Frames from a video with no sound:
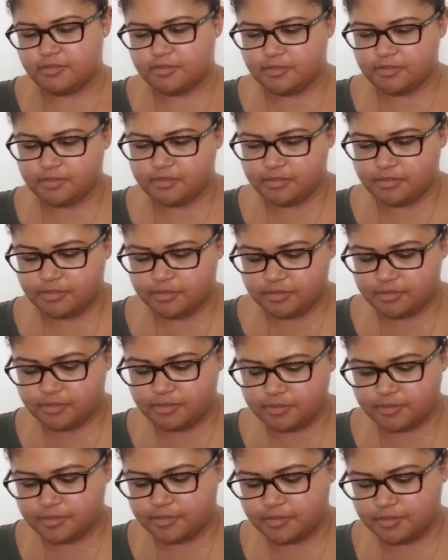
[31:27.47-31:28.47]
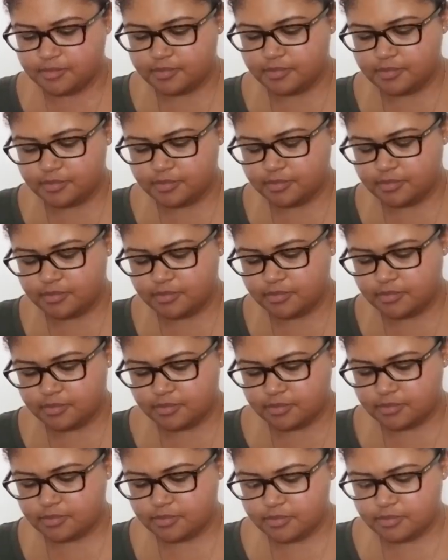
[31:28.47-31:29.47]

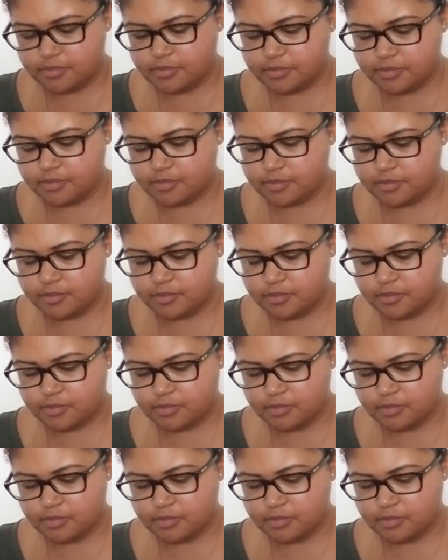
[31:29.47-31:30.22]
Nothing is said.